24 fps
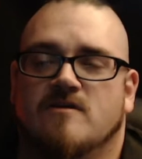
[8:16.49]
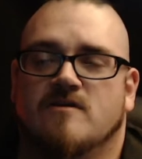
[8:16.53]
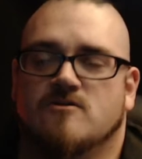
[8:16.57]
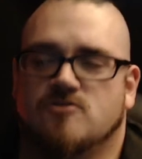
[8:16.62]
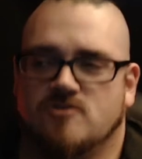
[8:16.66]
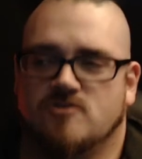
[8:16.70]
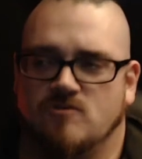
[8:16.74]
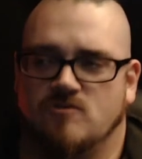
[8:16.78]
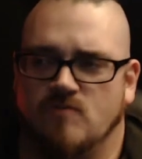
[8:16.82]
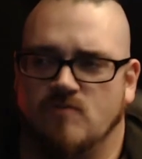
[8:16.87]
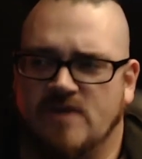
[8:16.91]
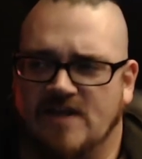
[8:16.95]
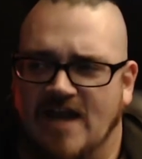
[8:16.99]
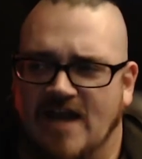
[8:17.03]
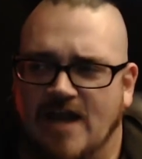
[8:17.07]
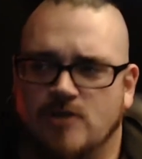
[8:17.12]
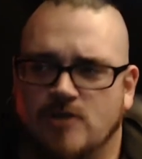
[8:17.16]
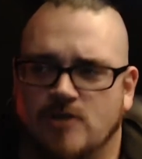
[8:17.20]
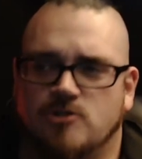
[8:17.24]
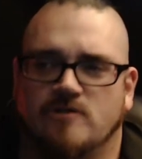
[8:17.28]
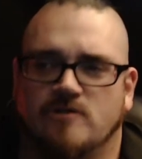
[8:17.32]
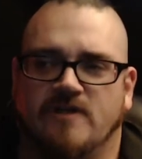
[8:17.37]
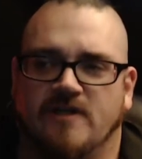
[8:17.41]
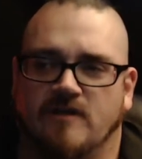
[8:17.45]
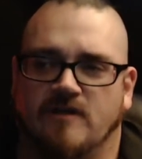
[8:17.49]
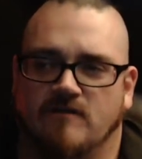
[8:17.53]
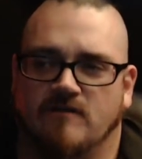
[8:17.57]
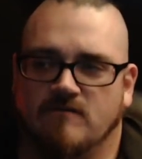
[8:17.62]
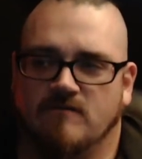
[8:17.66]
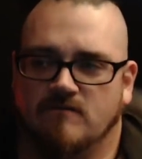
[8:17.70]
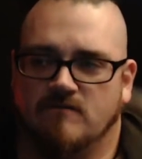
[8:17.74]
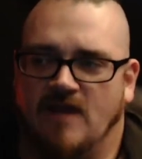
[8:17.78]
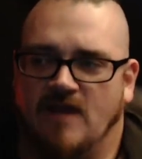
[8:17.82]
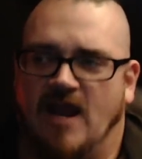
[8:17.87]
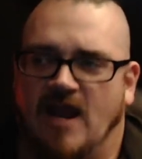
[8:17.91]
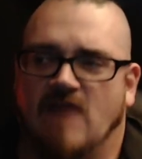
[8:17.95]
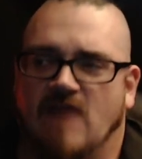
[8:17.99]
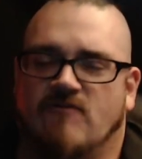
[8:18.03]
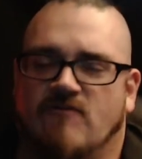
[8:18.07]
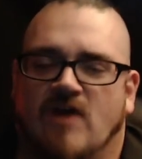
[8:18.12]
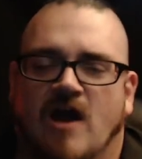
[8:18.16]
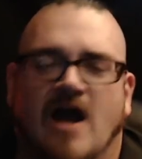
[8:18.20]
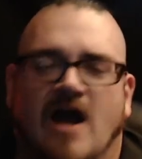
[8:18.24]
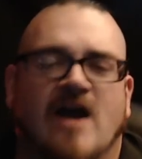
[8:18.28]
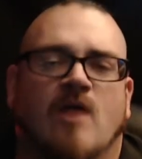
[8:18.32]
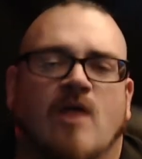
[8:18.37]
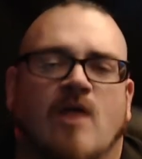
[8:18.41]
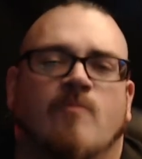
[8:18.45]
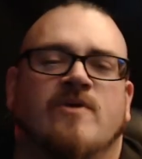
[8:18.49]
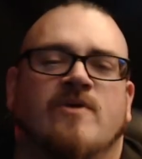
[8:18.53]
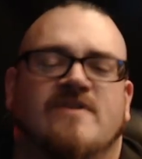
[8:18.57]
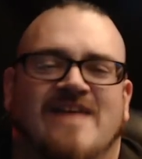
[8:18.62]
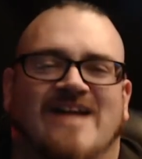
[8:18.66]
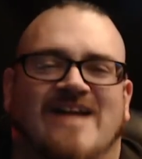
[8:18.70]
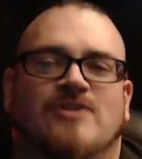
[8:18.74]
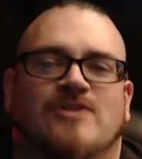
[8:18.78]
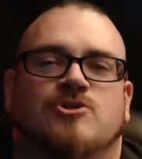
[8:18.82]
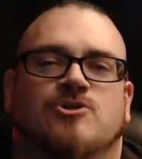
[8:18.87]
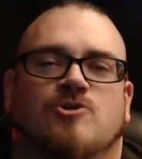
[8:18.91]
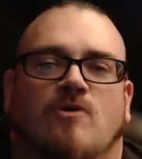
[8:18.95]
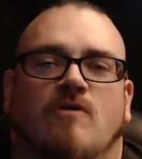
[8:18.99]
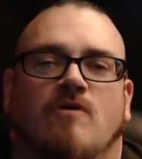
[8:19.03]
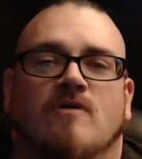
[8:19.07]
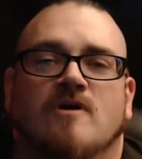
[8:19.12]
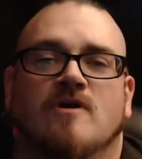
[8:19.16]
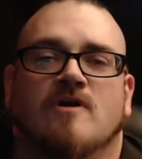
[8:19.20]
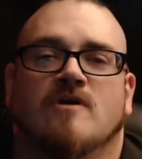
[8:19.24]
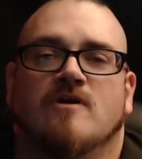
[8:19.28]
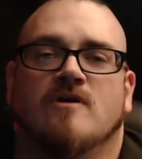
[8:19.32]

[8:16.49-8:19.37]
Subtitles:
so that we can actually have a higher potential